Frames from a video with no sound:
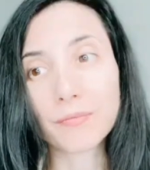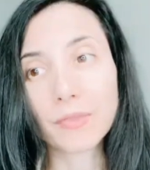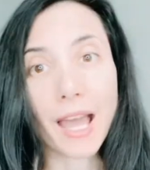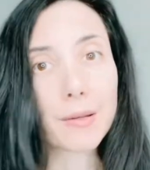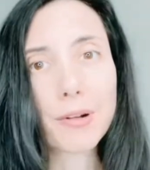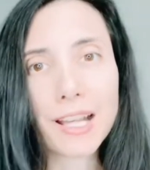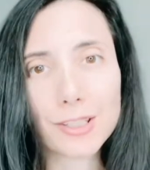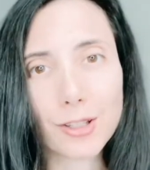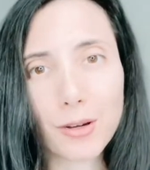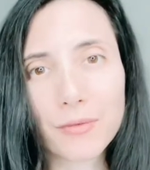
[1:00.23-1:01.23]
how did practice
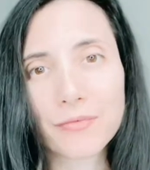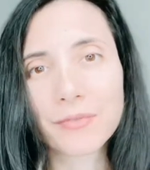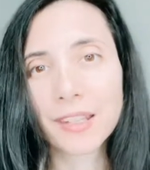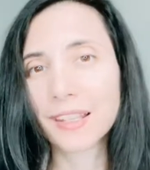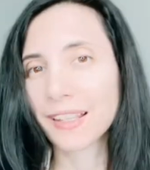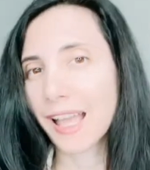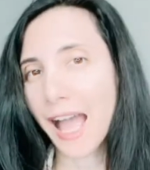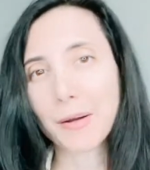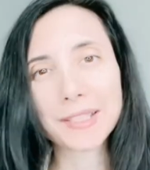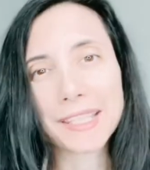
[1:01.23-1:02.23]
go? How
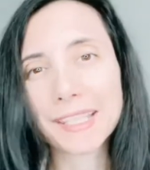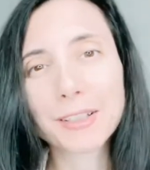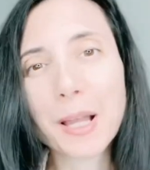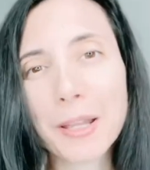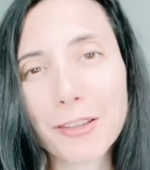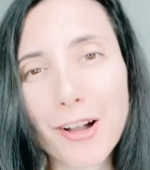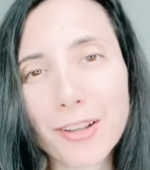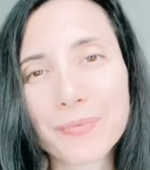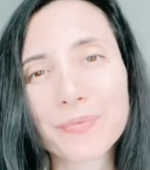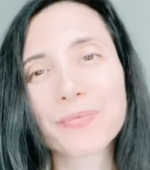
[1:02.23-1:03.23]
is that skill coming along?
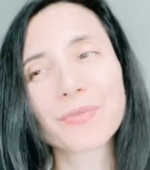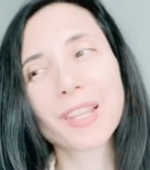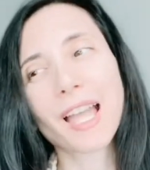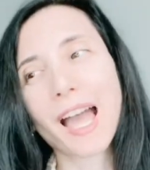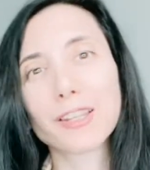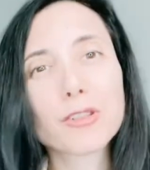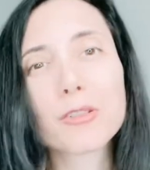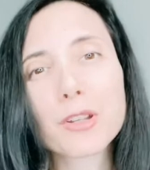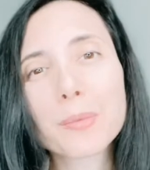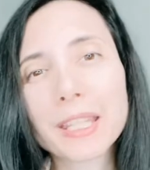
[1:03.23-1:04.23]
How did you do at
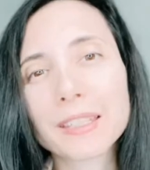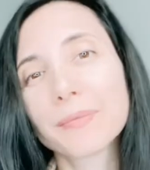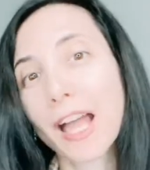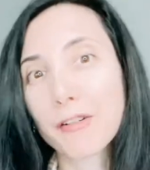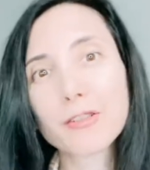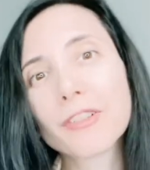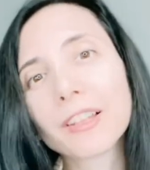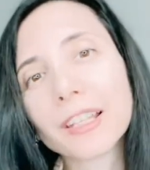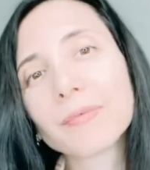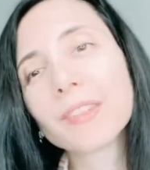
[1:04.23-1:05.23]
meet? How are you
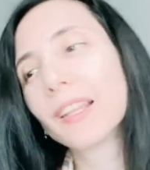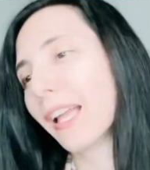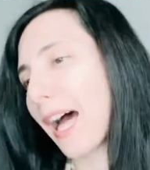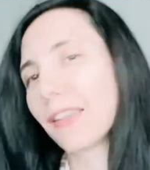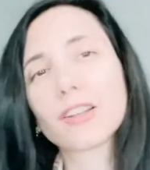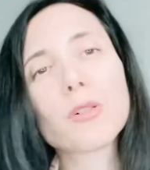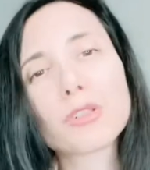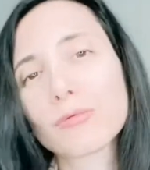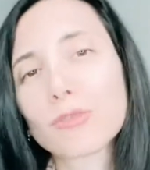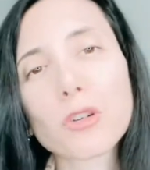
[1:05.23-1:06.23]
feeling? How did the
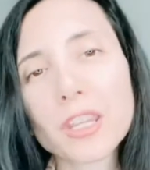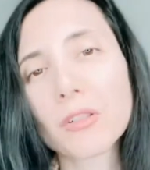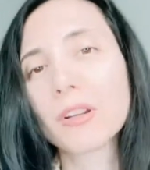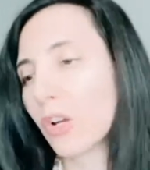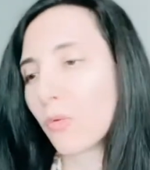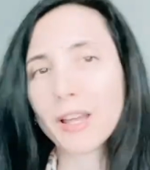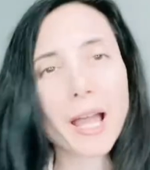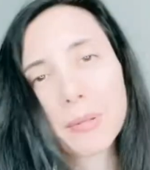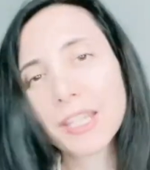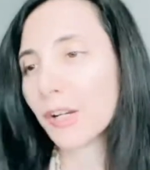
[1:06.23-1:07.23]
coach treat you? What
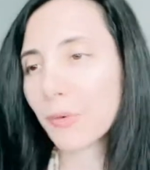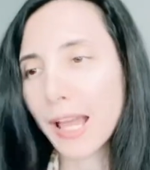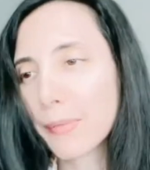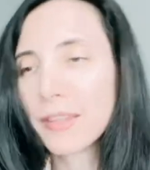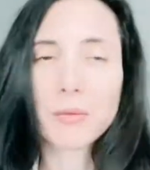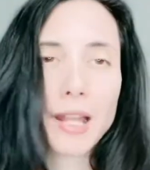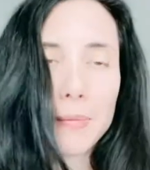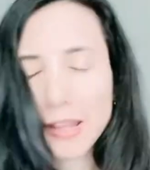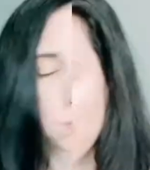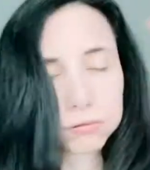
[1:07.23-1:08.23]
happened here? What happened there? What
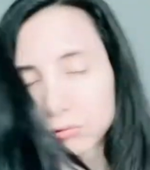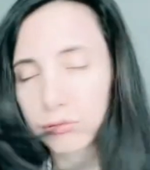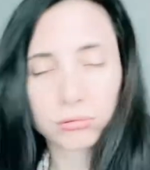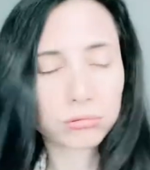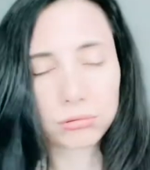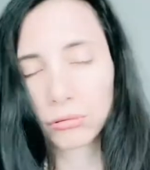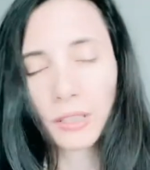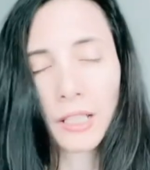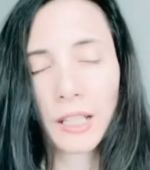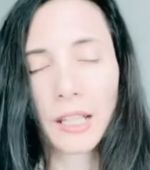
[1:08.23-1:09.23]
happened here? And